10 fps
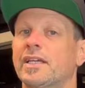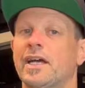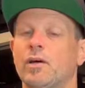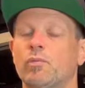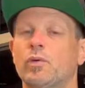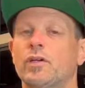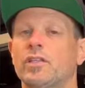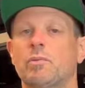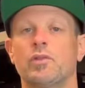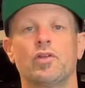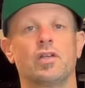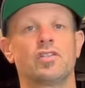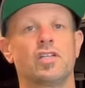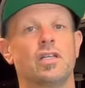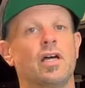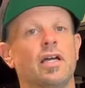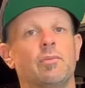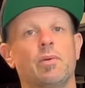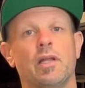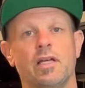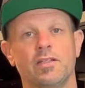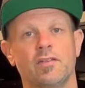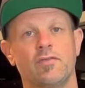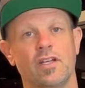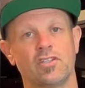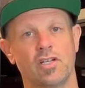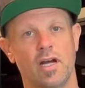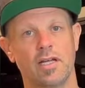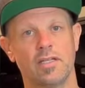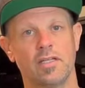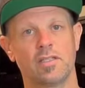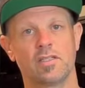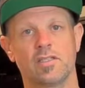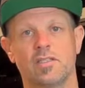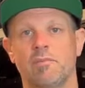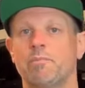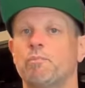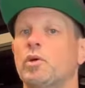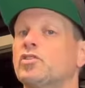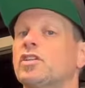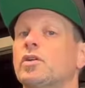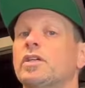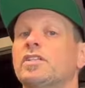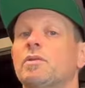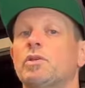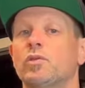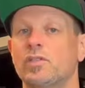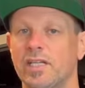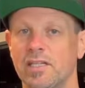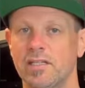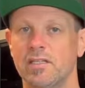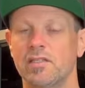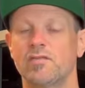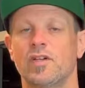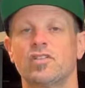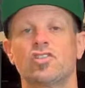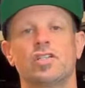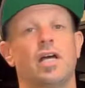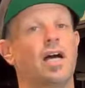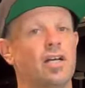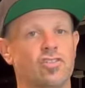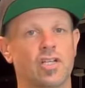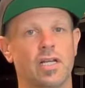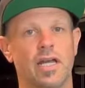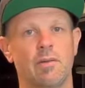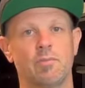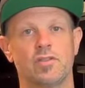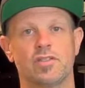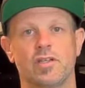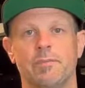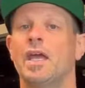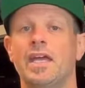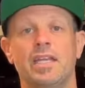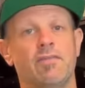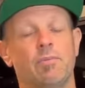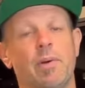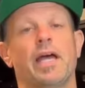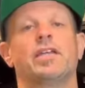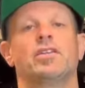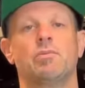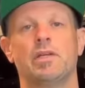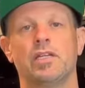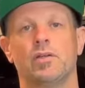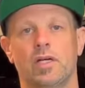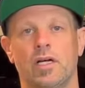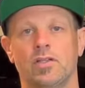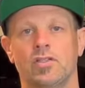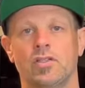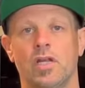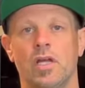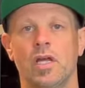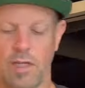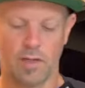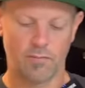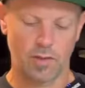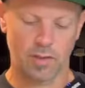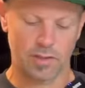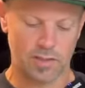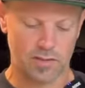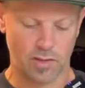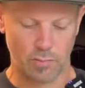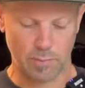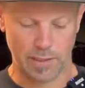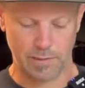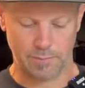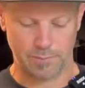can help with pathology like plantar fasciitis, posterior tibial tendon dysfunction, arch collapse, and even pain in the medial arch. If you look at this top part,